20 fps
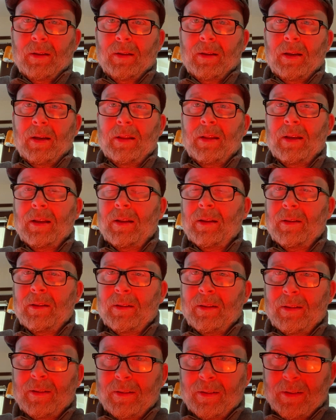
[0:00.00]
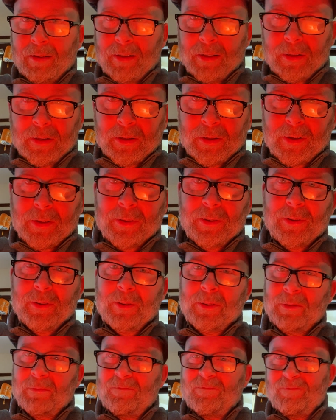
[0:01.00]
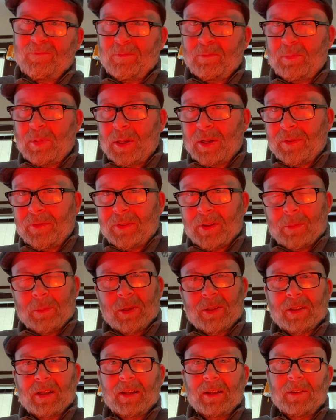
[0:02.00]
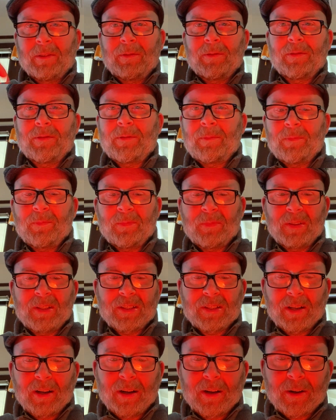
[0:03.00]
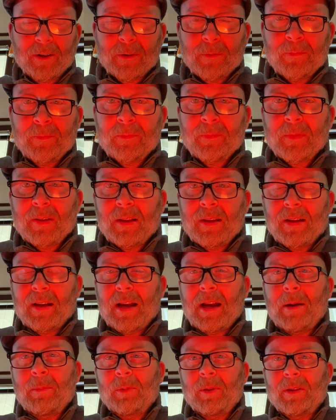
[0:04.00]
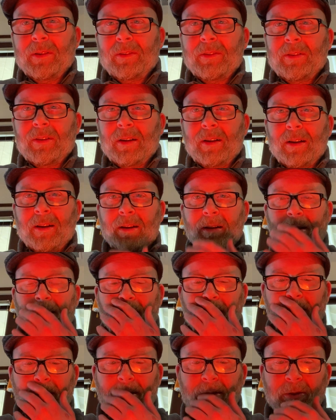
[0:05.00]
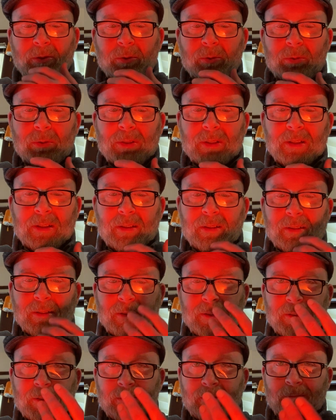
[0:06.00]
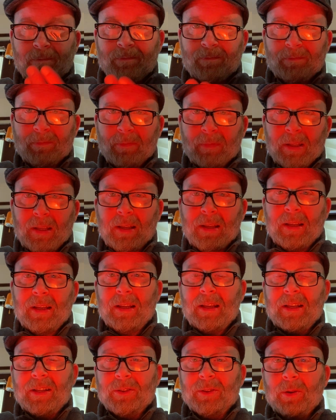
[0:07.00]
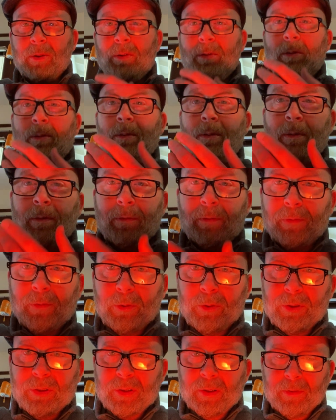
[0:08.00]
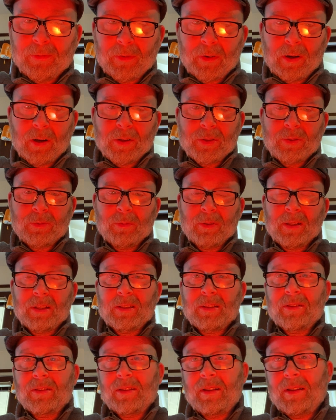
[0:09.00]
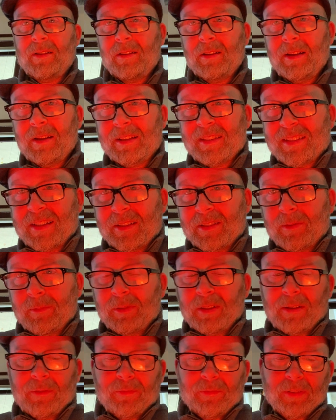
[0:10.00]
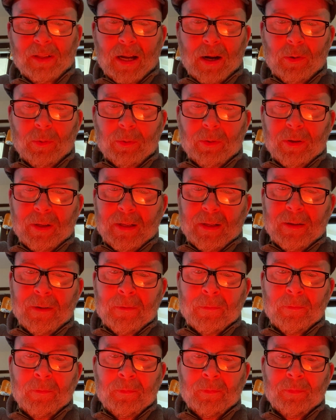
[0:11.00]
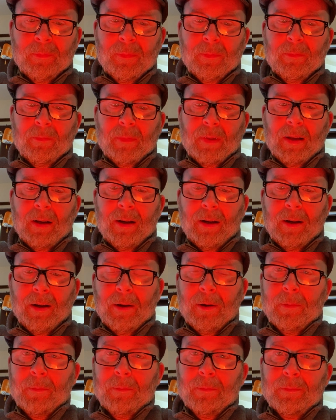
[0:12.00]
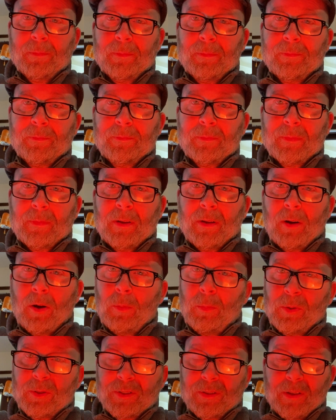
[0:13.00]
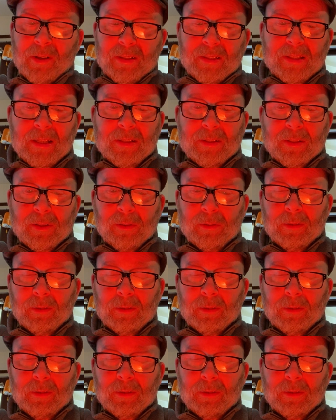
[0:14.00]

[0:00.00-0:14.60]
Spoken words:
And then in another bit of imitative desire, Hamlet uses his own version of Osric's excessively flowery, almost nonsensical